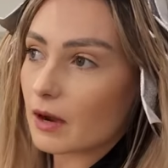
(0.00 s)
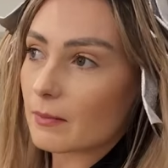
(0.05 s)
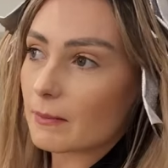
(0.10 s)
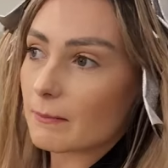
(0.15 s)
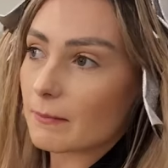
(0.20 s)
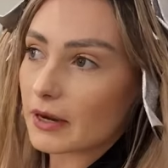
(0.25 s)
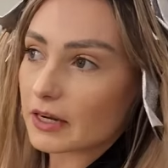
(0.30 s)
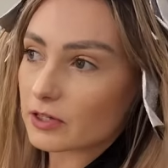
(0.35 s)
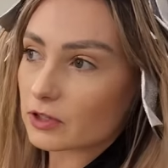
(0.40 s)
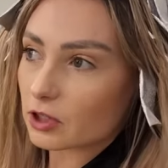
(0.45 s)

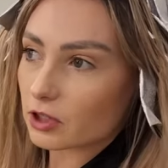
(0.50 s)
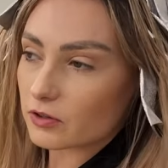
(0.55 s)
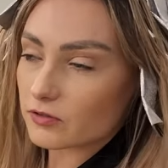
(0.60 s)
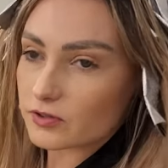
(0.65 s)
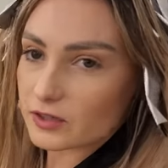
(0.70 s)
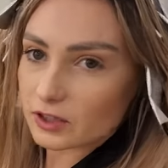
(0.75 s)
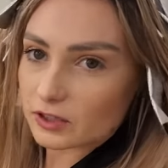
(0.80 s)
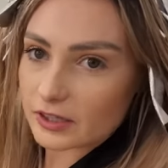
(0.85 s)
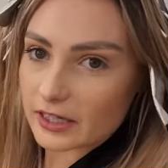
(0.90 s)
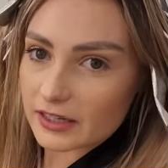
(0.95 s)
My
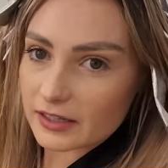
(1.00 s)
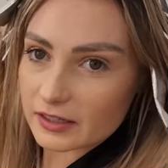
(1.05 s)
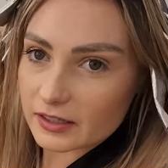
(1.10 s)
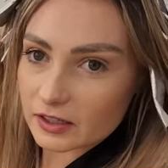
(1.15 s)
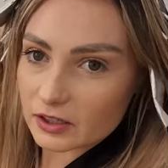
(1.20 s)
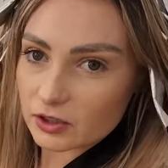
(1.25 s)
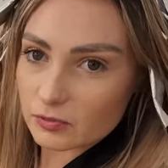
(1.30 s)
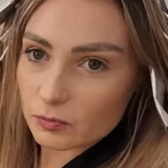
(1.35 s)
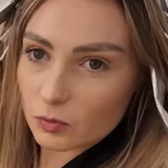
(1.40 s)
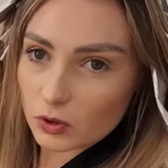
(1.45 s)
nerves are getting
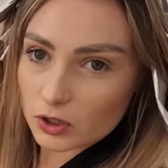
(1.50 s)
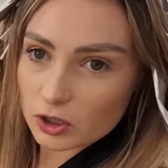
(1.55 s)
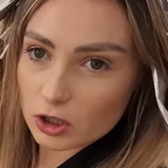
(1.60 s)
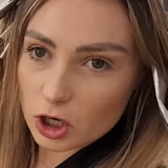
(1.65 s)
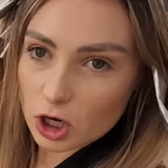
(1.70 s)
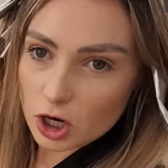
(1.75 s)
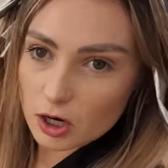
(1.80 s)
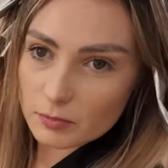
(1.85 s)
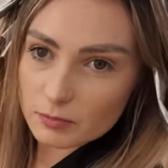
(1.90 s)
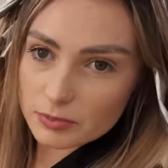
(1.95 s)
more
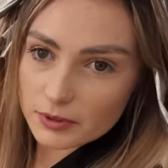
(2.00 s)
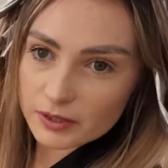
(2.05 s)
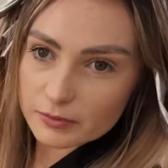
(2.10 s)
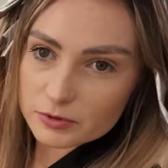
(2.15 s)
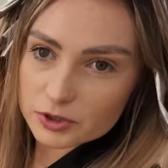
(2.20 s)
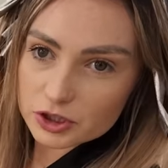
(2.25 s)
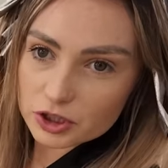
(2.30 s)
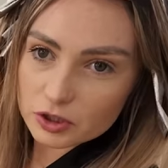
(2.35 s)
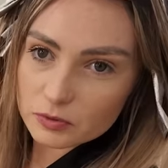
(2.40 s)
calm, but I'm sure